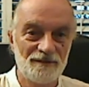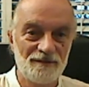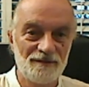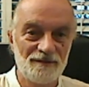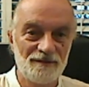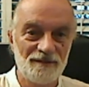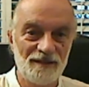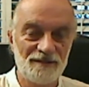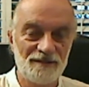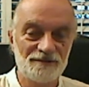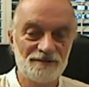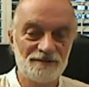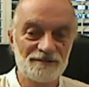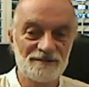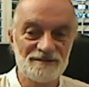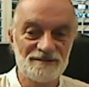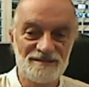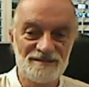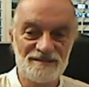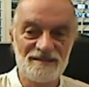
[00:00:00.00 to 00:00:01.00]
And you
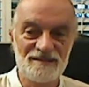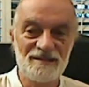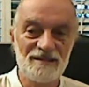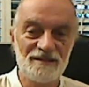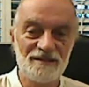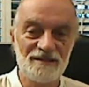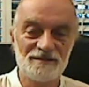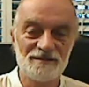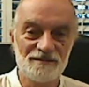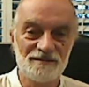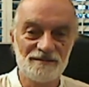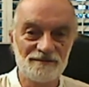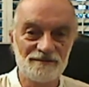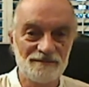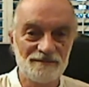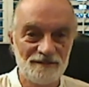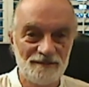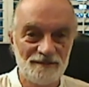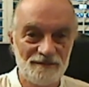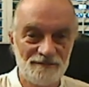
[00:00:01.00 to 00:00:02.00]
can see the
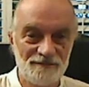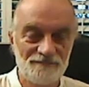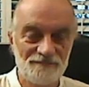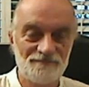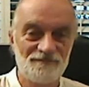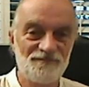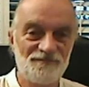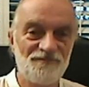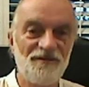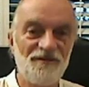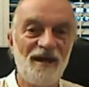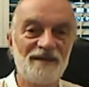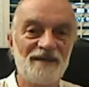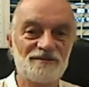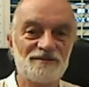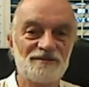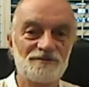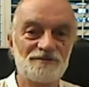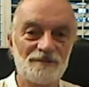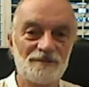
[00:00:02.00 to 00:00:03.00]

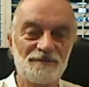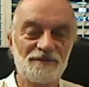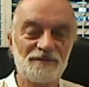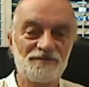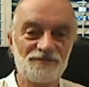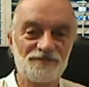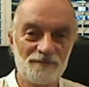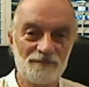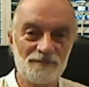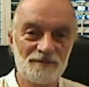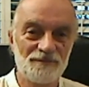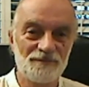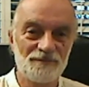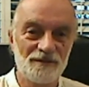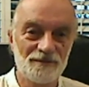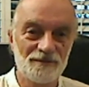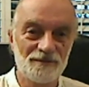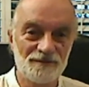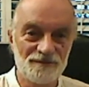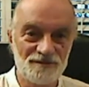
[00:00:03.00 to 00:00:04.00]
fat dripping from the
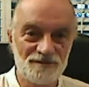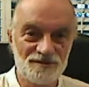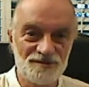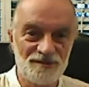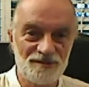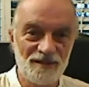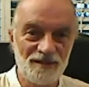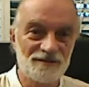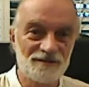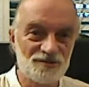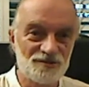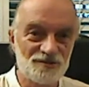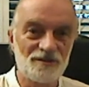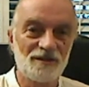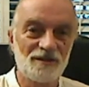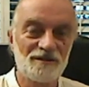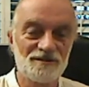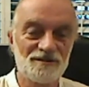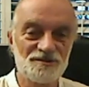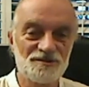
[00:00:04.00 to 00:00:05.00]
bones and the
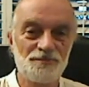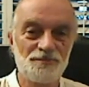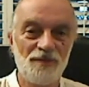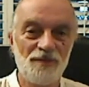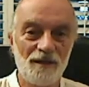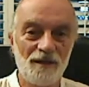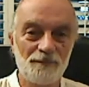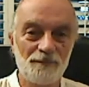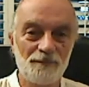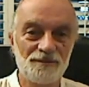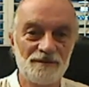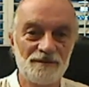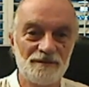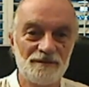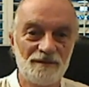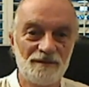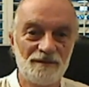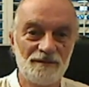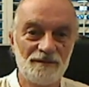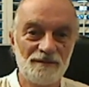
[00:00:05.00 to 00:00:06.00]
skulls pop.
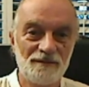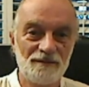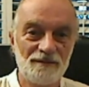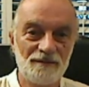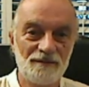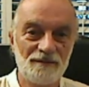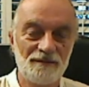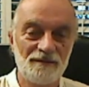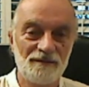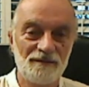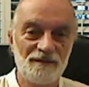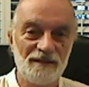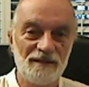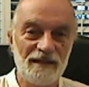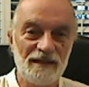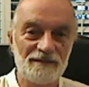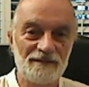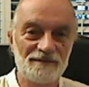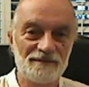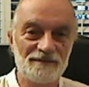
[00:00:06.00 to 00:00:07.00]

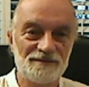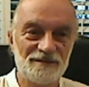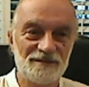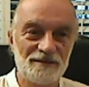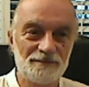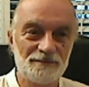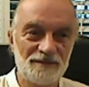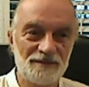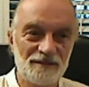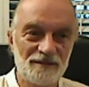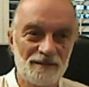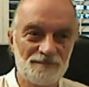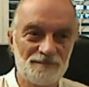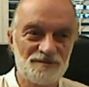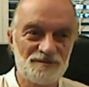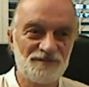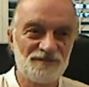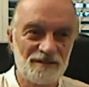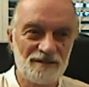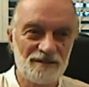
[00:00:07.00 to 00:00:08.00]
And it becomes
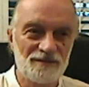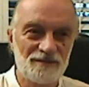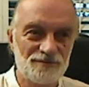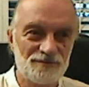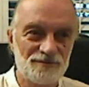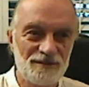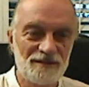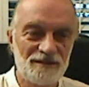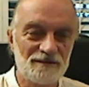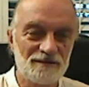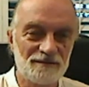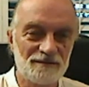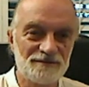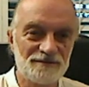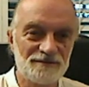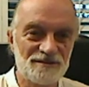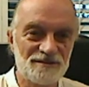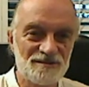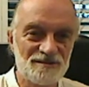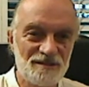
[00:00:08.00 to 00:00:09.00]
very real. We
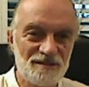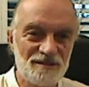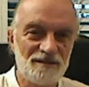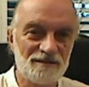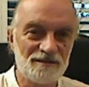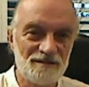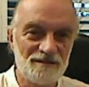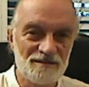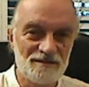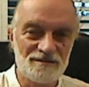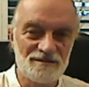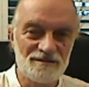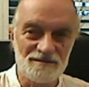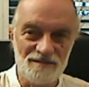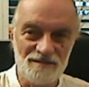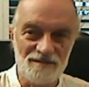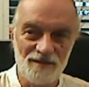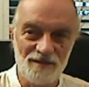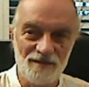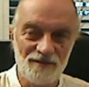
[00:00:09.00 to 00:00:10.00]
see, this is
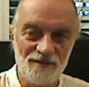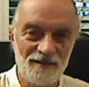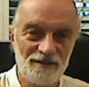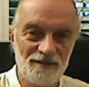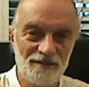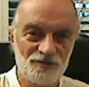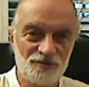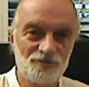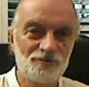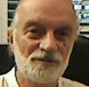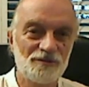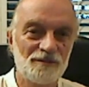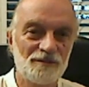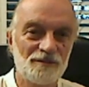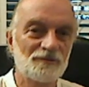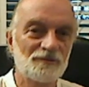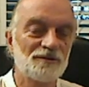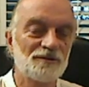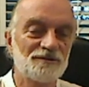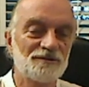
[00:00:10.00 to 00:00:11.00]
how I too
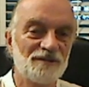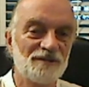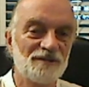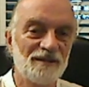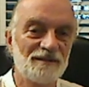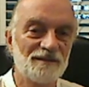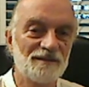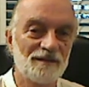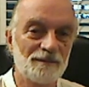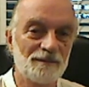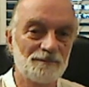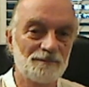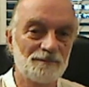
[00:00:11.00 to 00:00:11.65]
am going to end up.